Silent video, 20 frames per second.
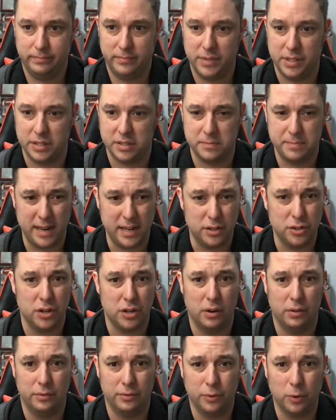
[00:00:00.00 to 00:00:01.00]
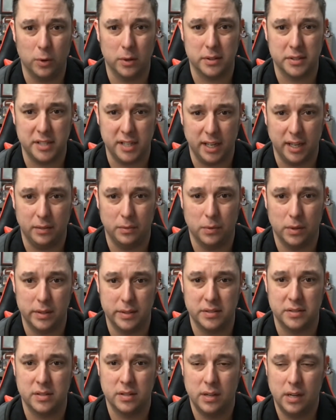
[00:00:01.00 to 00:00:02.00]
The space show in 14
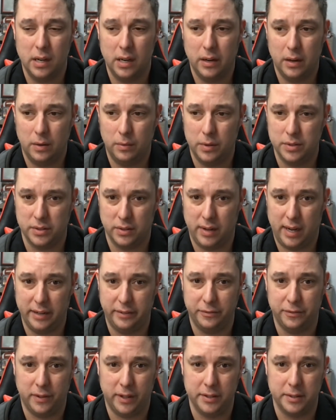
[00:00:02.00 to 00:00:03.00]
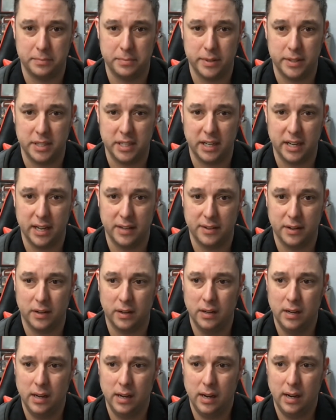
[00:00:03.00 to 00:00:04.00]
was a lot of fun to put
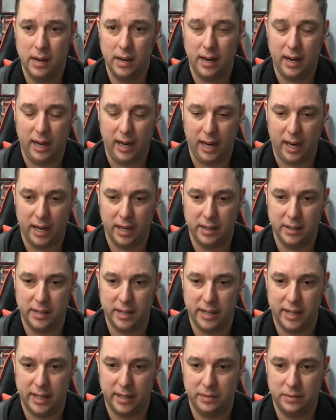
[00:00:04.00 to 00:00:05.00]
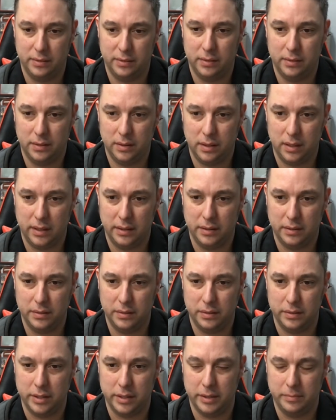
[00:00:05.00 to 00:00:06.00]
together, and the
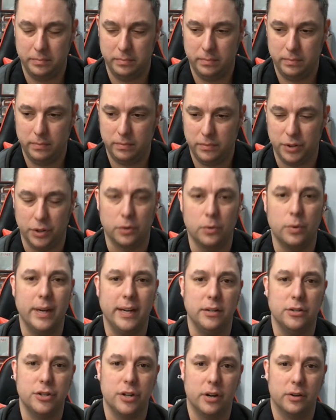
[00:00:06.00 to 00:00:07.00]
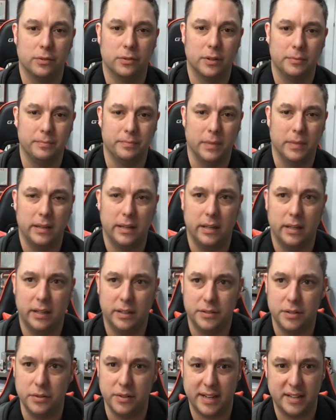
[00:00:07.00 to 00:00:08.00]
the Queen show from
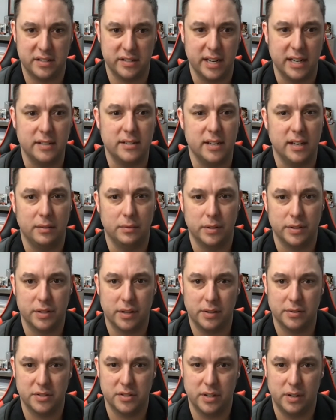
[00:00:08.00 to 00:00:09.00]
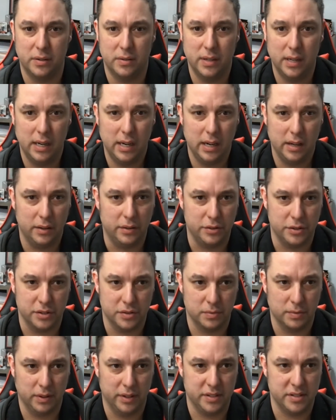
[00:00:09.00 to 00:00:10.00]
2018 was also
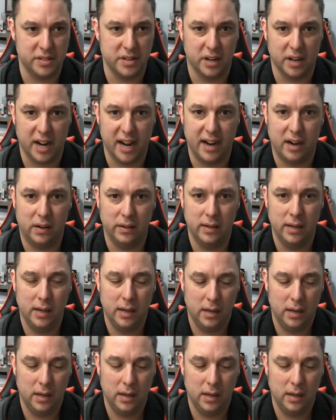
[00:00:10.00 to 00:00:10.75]
just really stuck out